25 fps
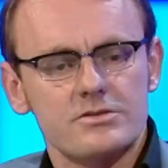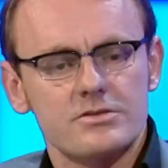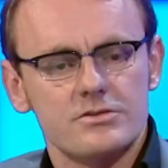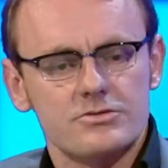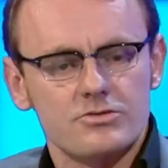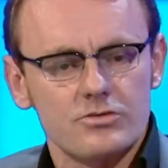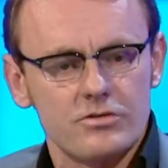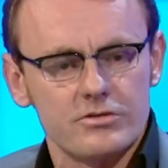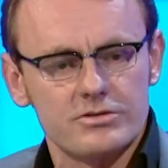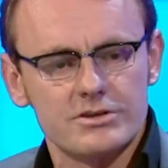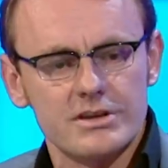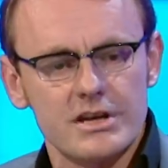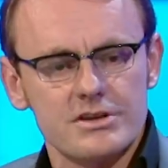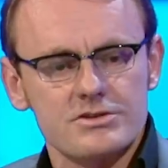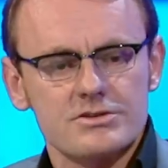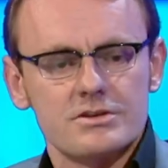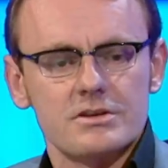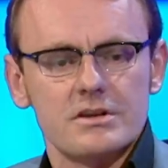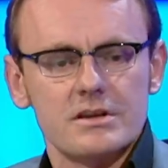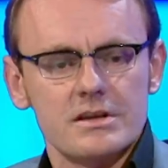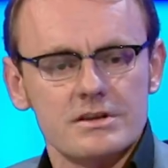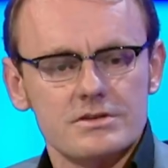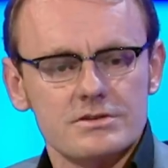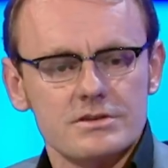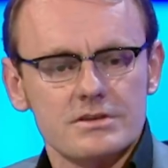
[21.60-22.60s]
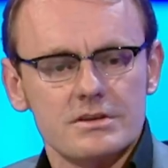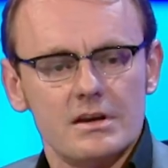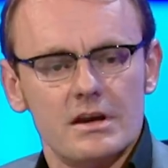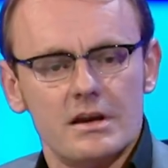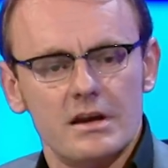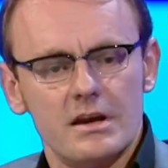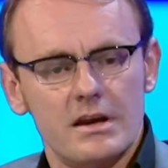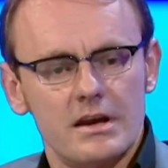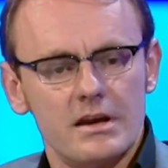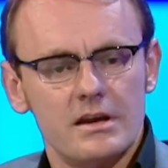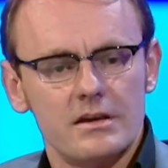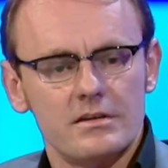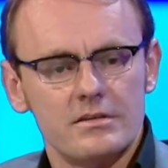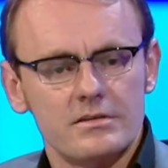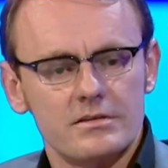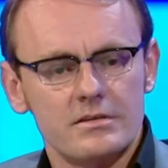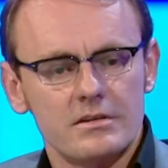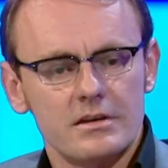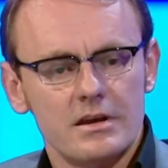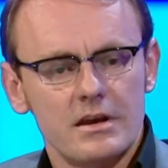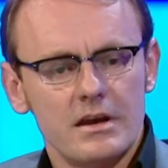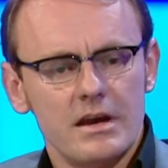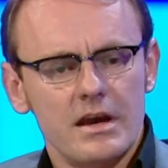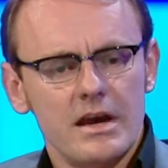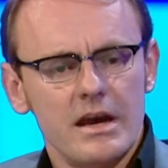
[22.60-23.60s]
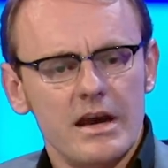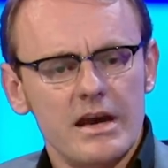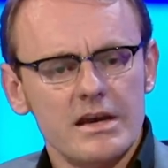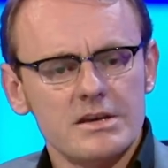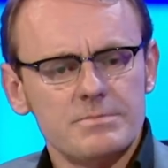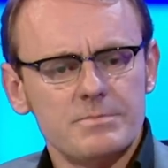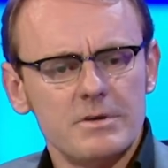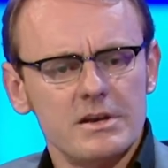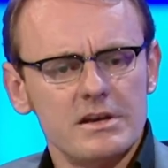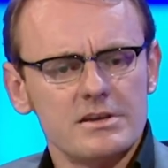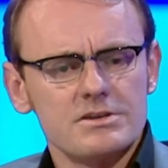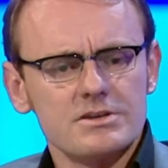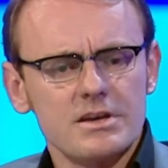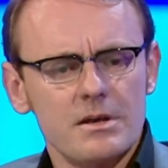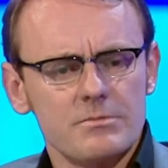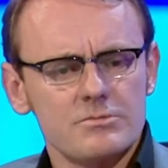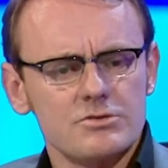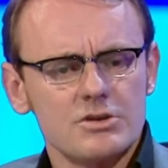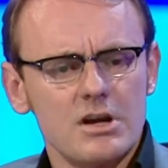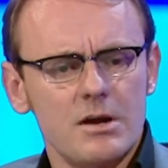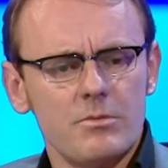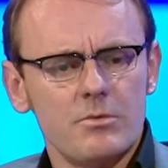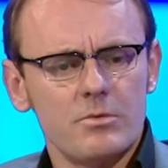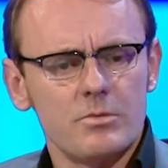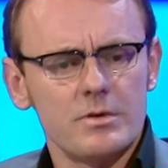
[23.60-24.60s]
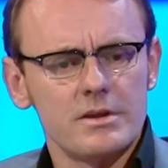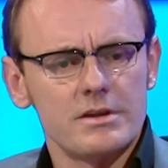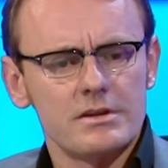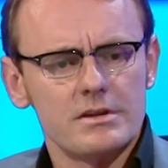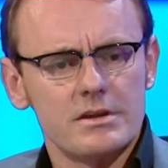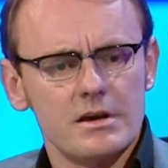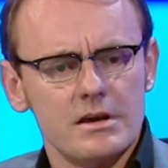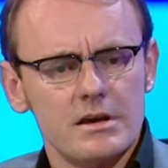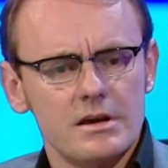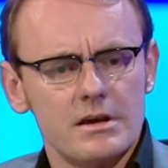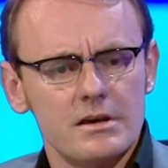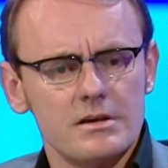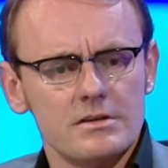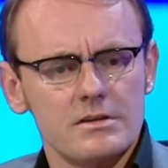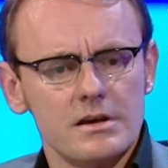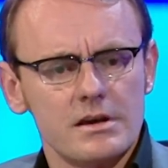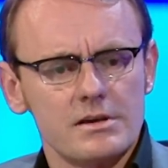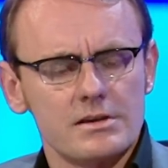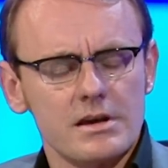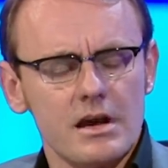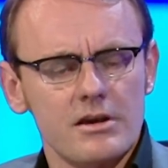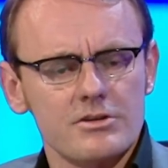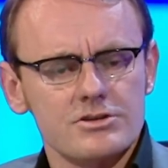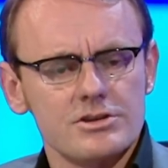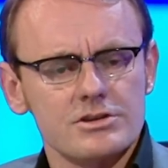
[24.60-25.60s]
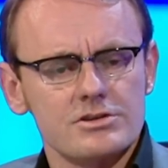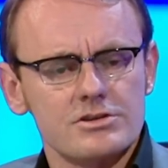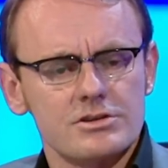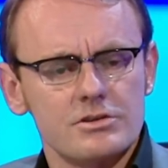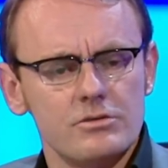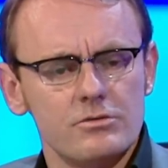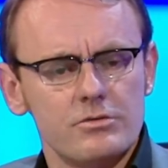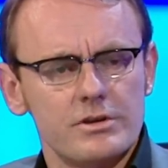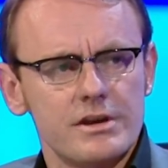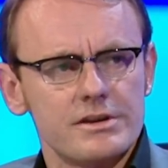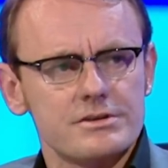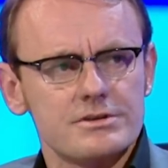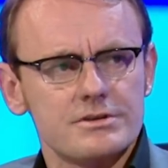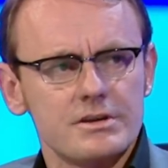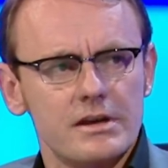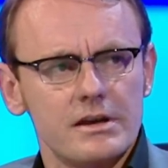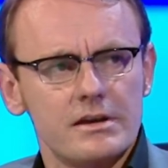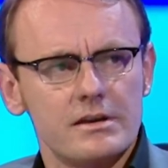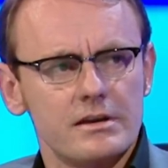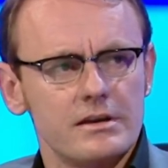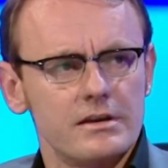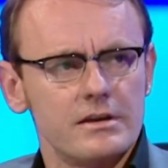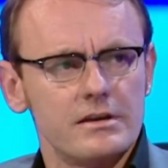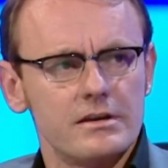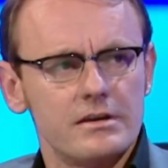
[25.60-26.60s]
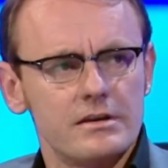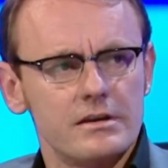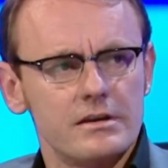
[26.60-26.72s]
to draw attention to this, and he's been in some trouble with uh, encouraging school kids to take a,